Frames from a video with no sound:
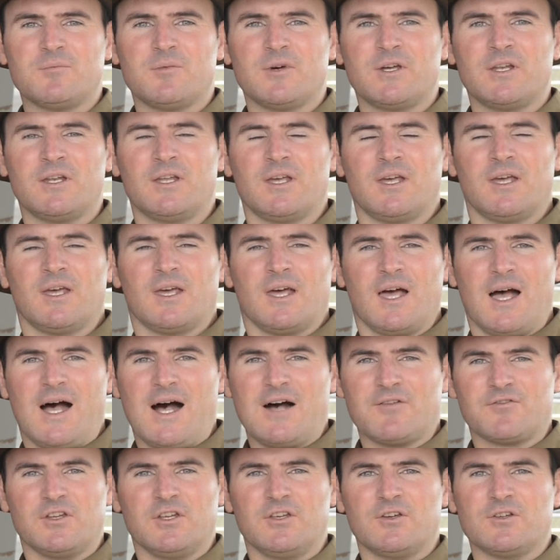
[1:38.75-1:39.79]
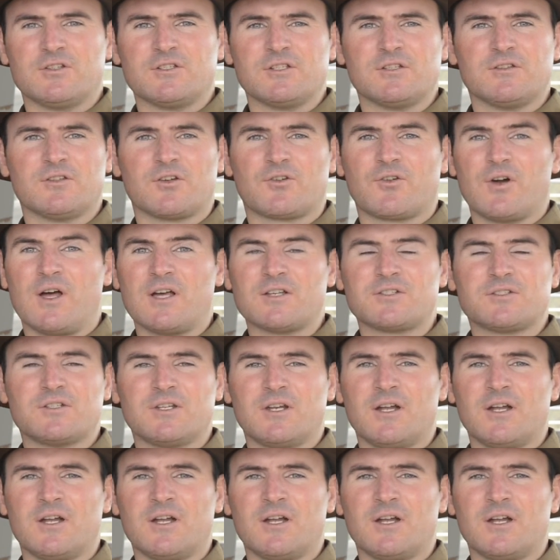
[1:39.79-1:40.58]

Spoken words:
But after using the crush,